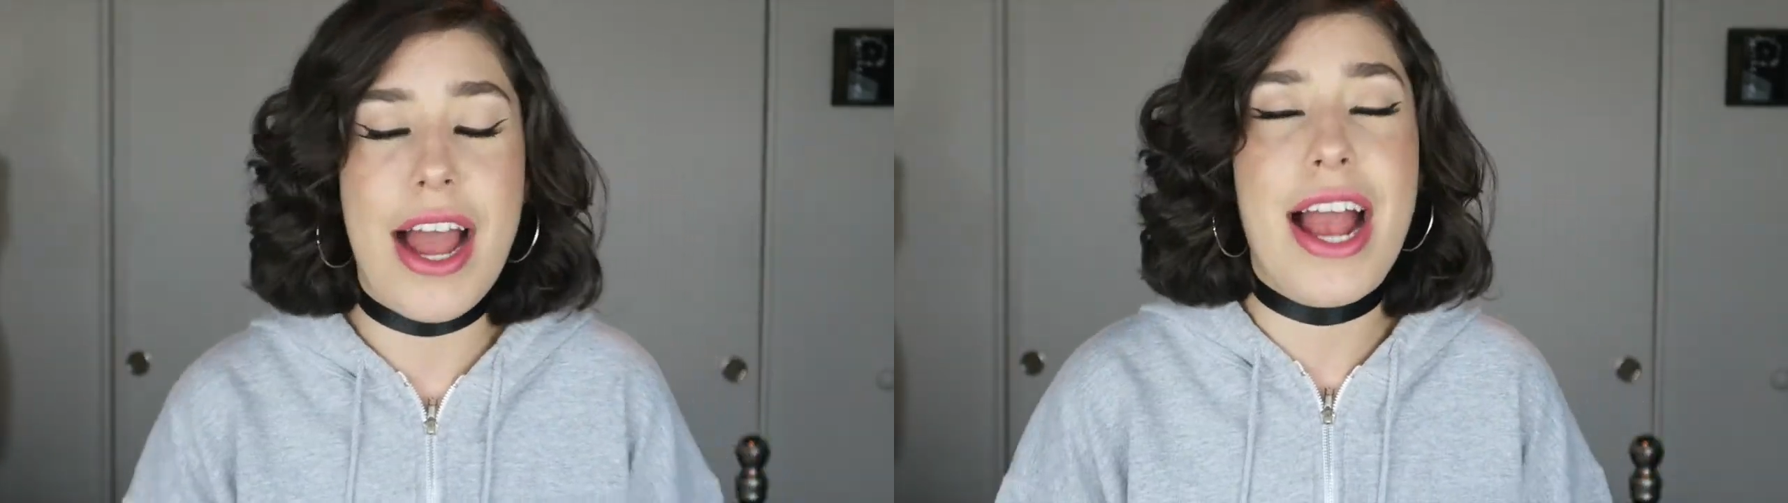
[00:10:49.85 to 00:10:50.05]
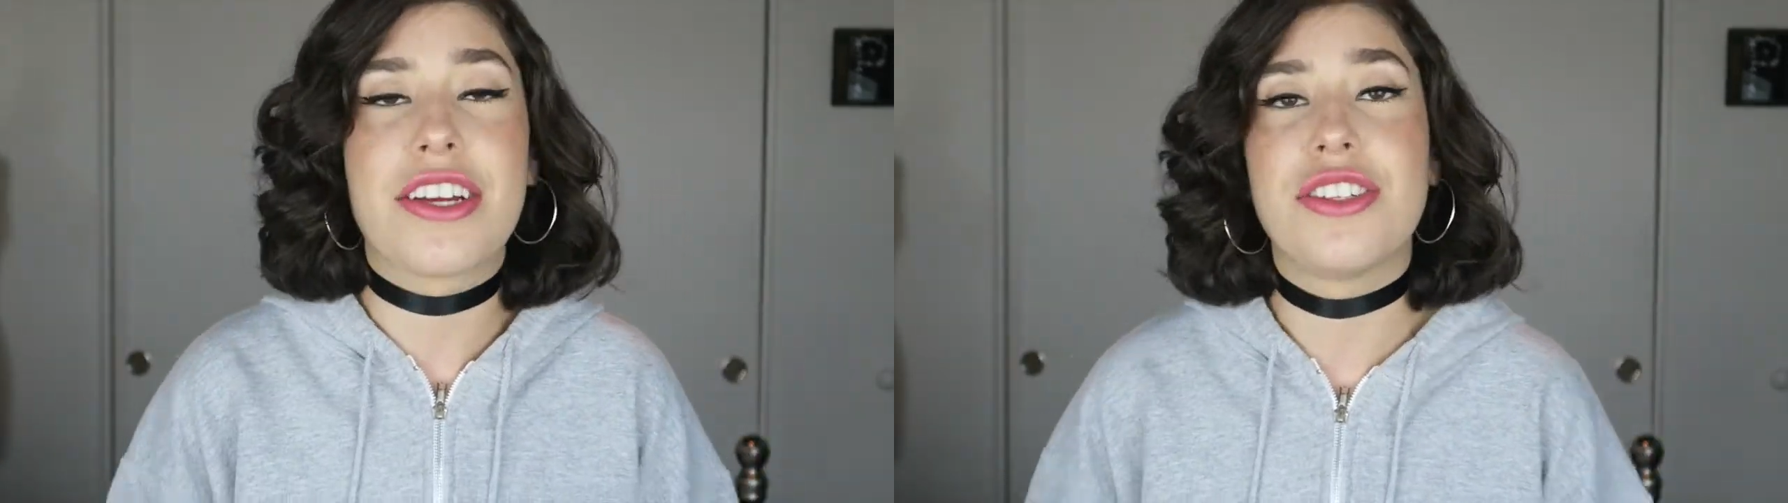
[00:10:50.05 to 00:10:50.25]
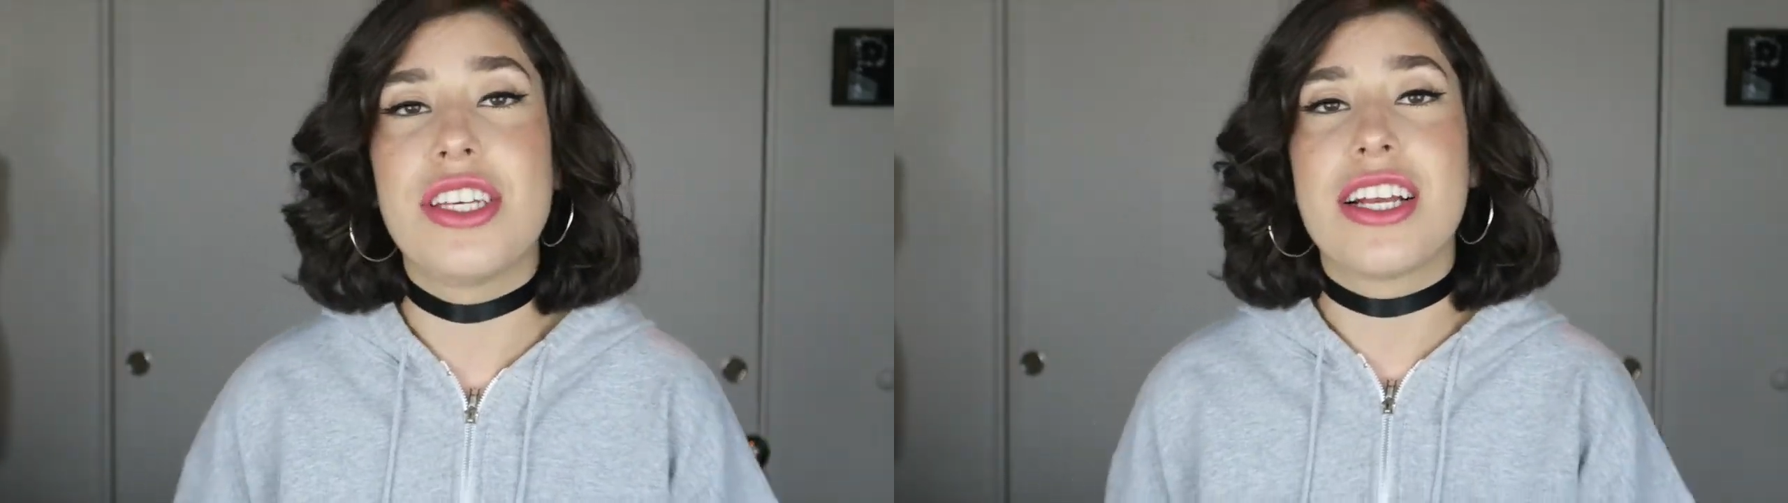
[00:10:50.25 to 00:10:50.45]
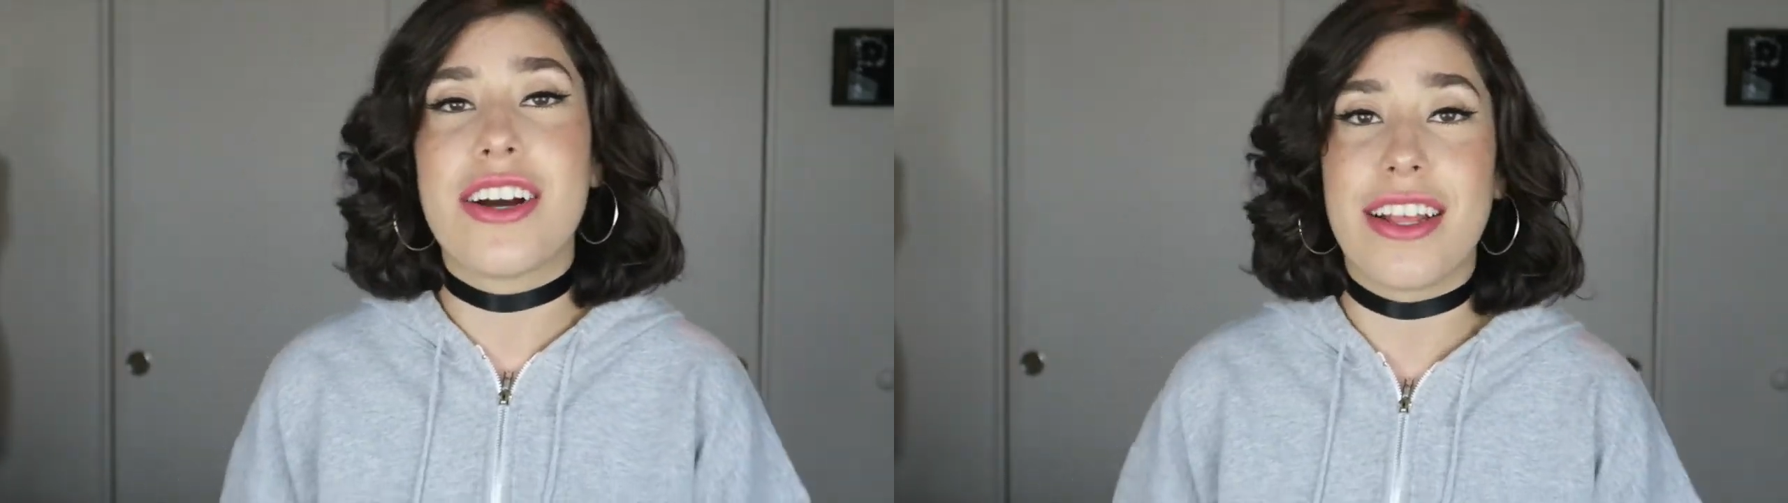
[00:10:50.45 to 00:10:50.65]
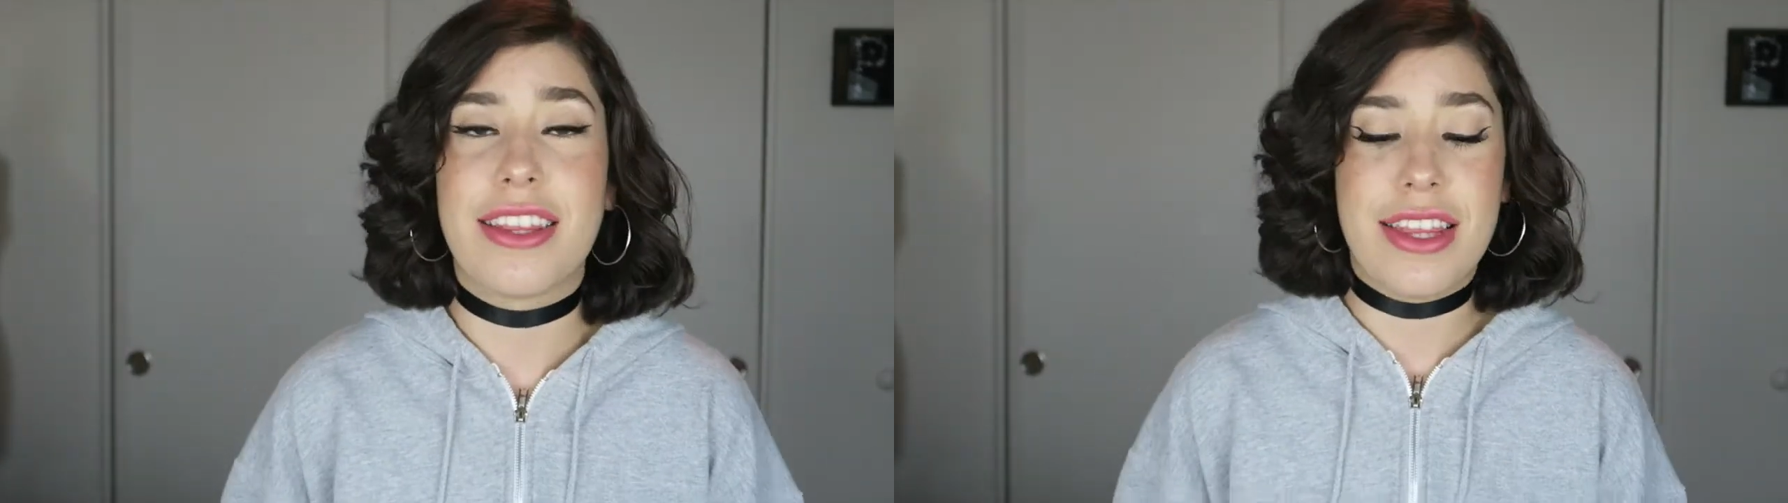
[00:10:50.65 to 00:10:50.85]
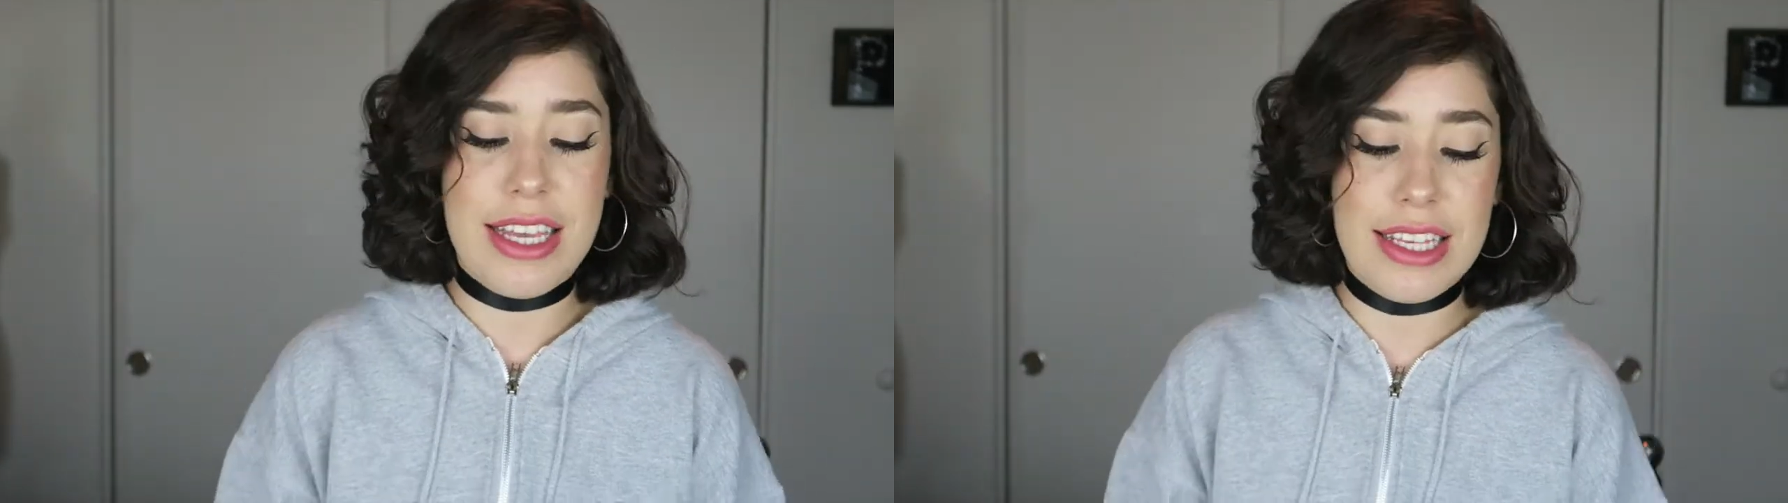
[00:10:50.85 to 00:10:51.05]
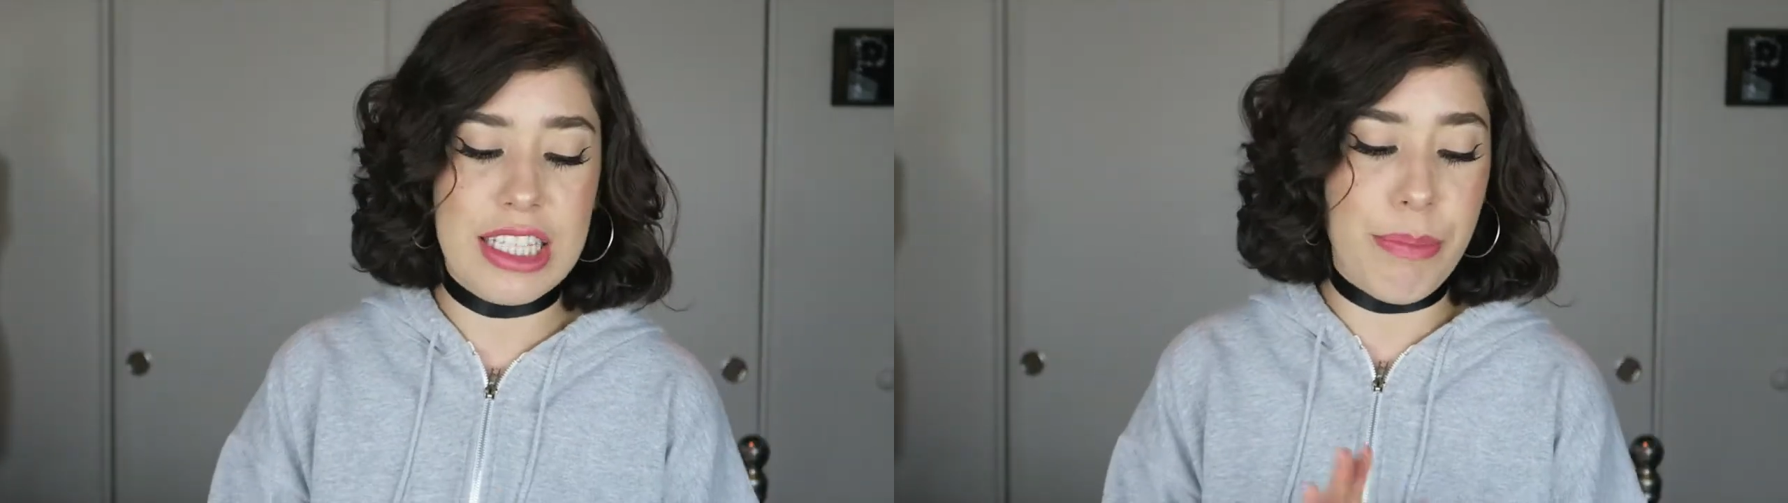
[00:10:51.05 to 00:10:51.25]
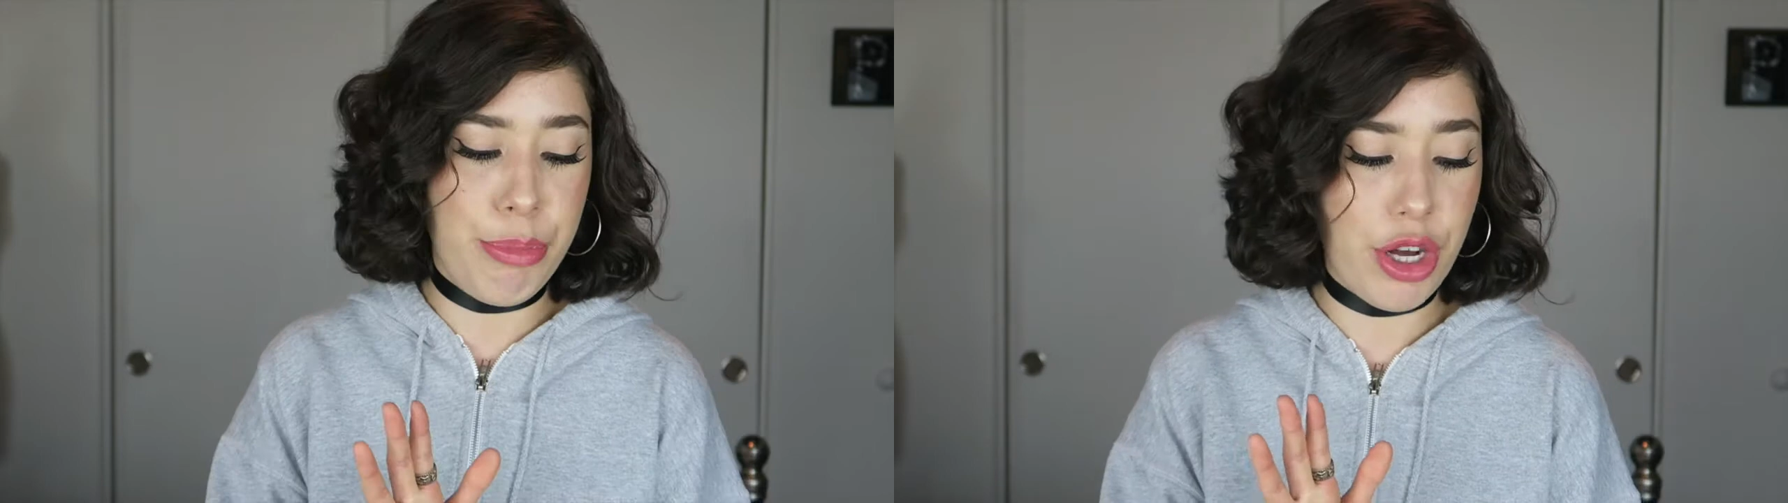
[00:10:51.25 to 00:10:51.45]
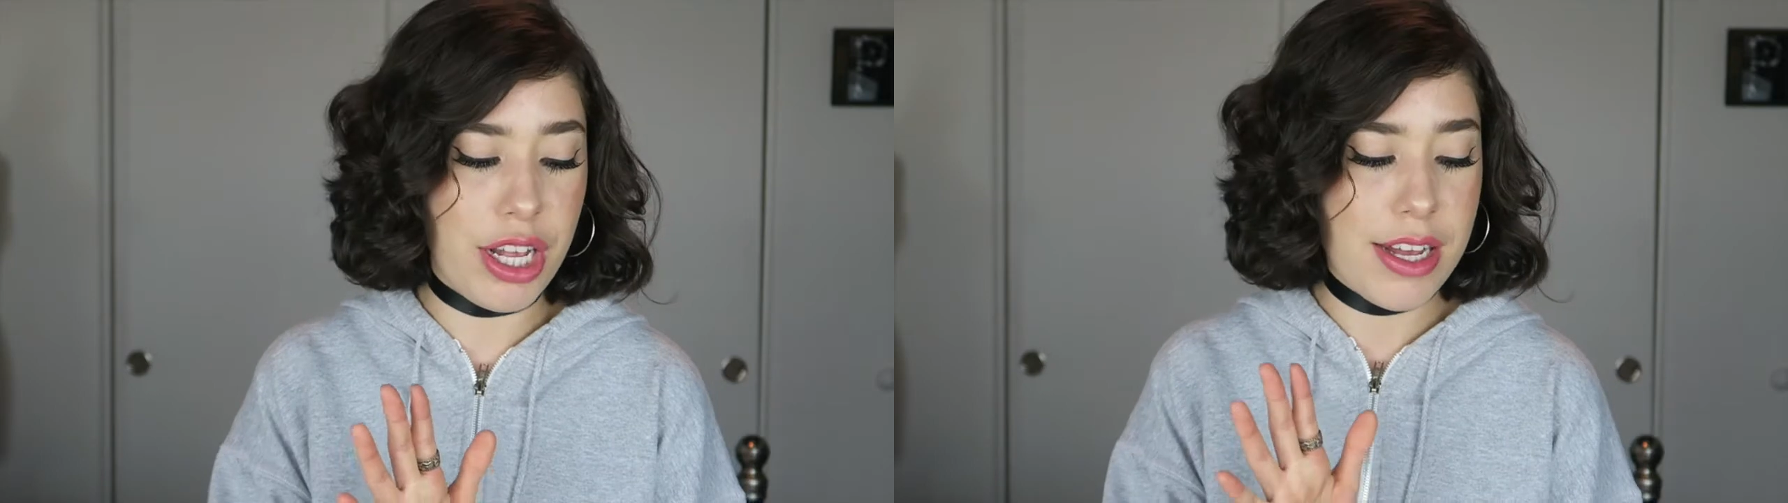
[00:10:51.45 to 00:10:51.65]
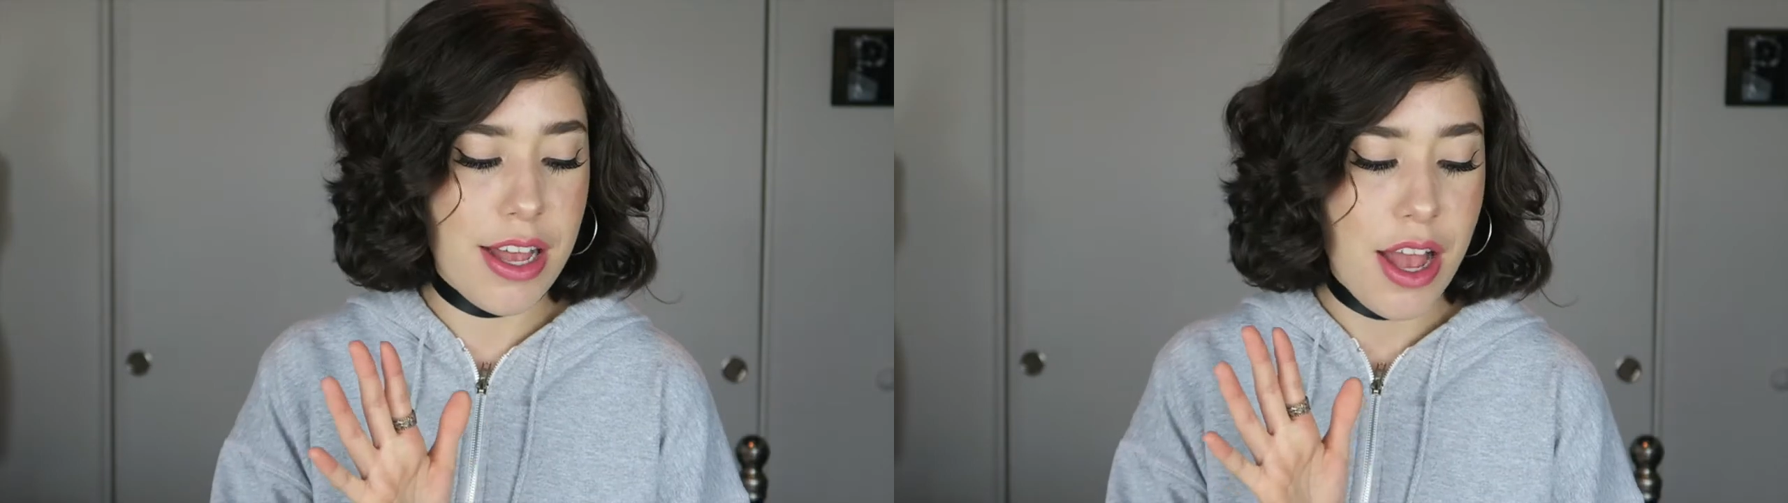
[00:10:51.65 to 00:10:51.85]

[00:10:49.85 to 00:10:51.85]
I actually got this book